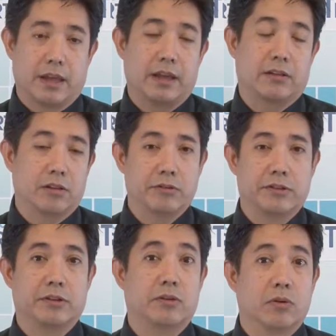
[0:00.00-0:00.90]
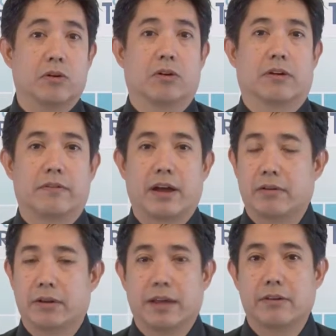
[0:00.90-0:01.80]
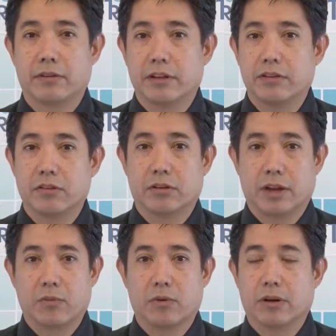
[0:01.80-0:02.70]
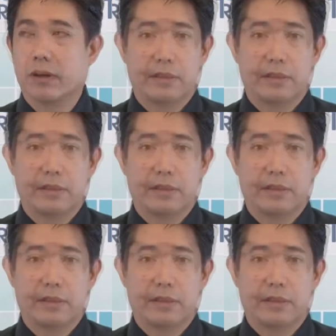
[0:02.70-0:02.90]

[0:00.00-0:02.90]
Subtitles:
and close the door of how it entered into your network.